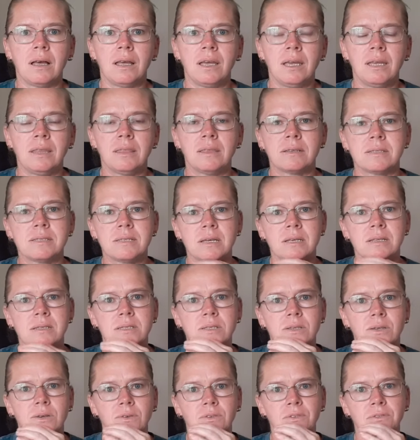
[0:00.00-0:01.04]
in the
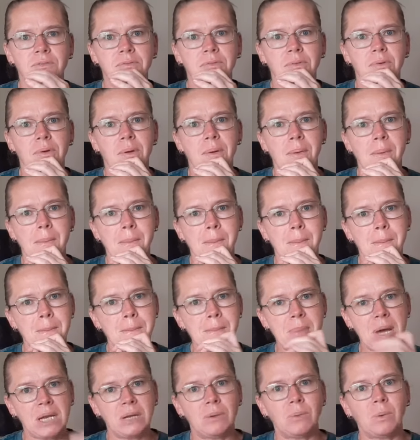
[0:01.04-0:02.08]
sense of
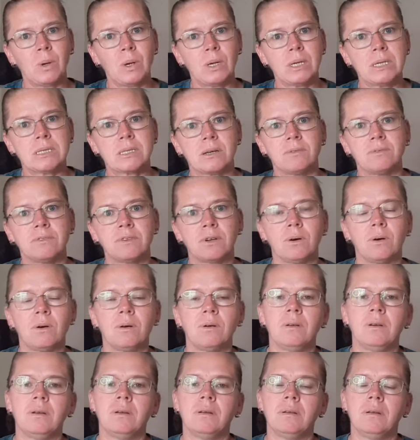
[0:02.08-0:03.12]
money-wise. I've got
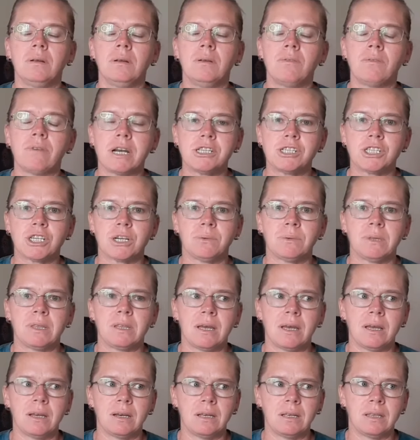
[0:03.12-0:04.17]
rego and
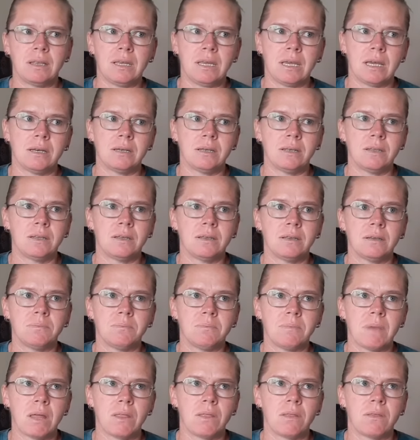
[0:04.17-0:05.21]
that at the end of the
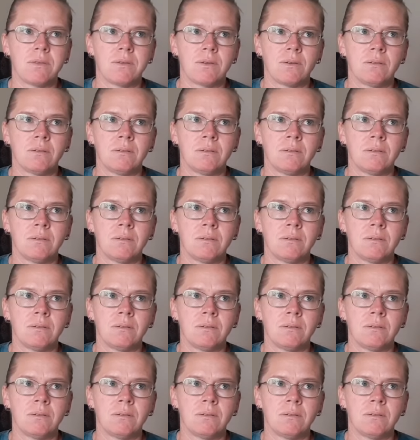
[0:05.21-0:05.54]
month